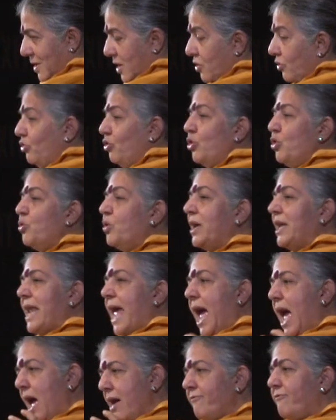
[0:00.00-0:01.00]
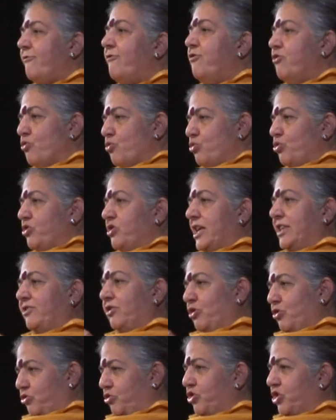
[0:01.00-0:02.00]
So you can have food that's
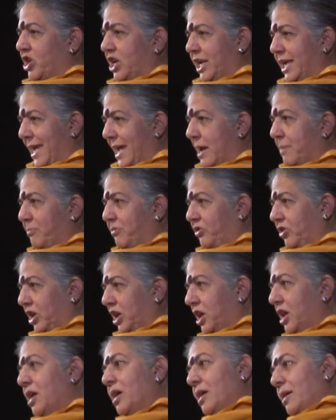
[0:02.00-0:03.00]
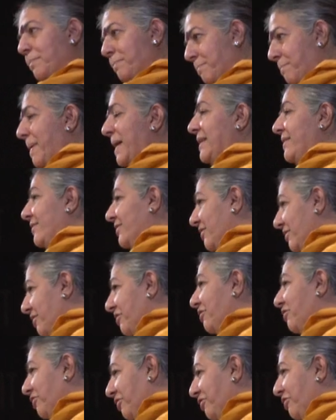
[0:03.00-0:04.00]
nutritionally empty, but
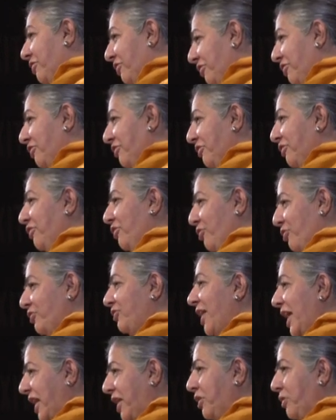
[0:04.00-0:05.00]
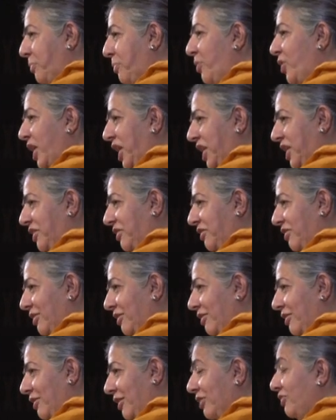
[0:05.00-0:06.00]
your second brain
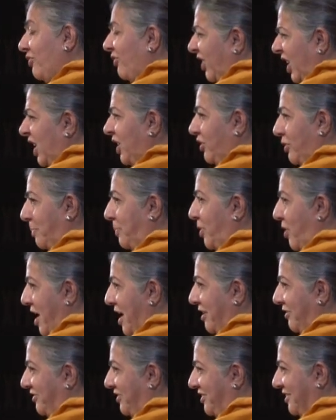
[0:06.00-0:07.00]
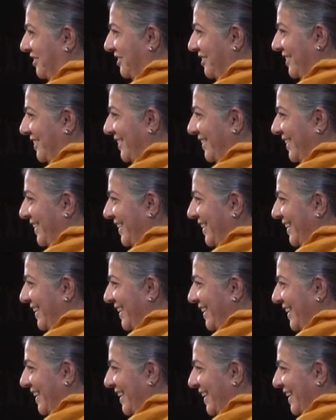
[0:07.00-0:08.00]
is feeling deprived.
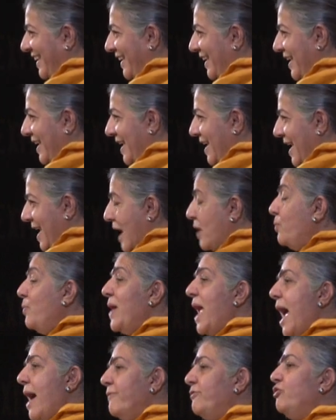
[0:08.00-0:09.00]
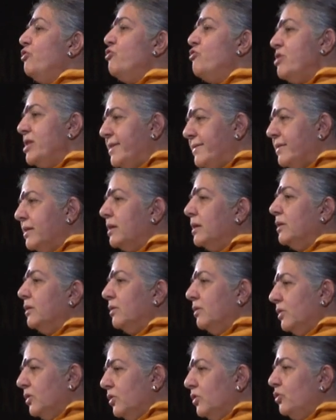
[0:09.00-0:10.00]
And we have to return
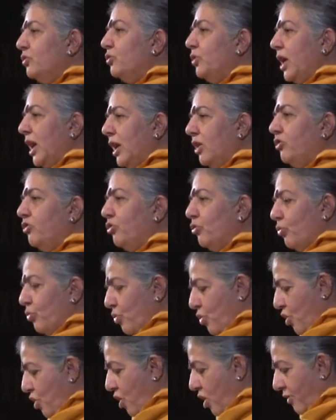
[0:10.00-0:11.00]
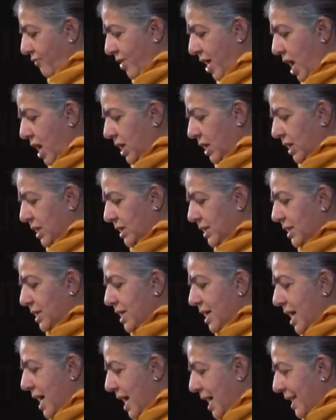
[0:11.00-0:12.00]
to the issue of hunger
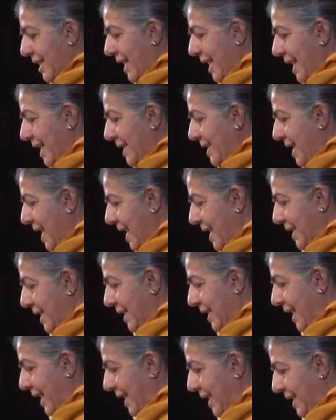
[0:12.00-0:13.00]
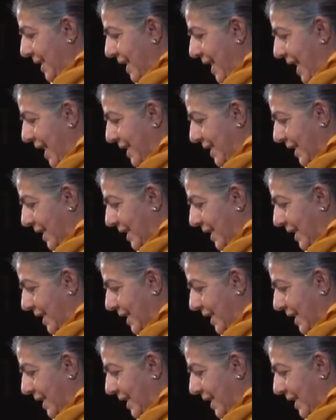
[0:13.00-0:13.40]
again and again and